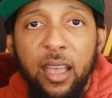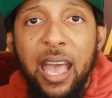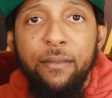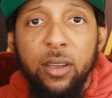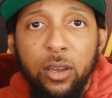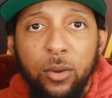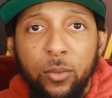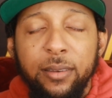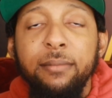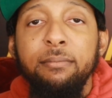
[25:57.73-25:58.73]
Have a good
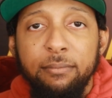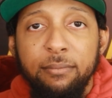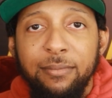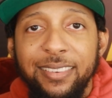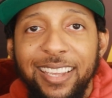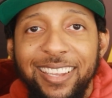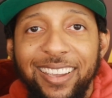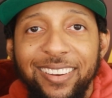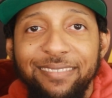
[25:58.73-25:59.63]
one. Take care.